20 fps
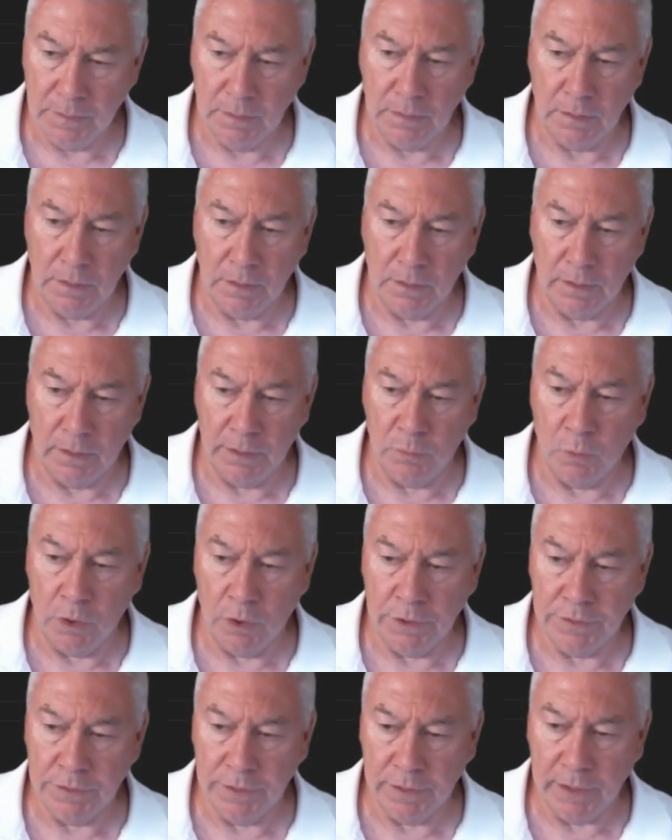I'll add 1
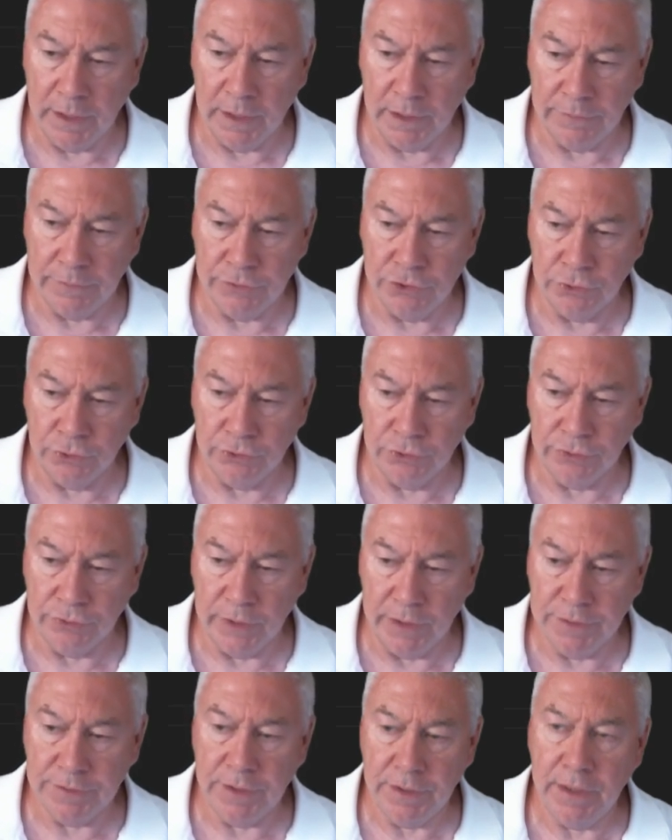to the count of short
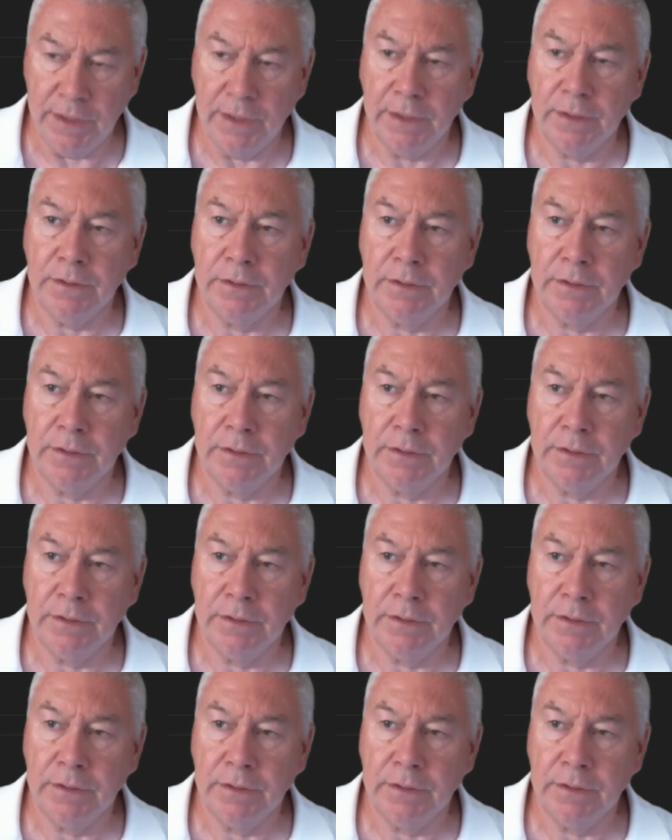trades here.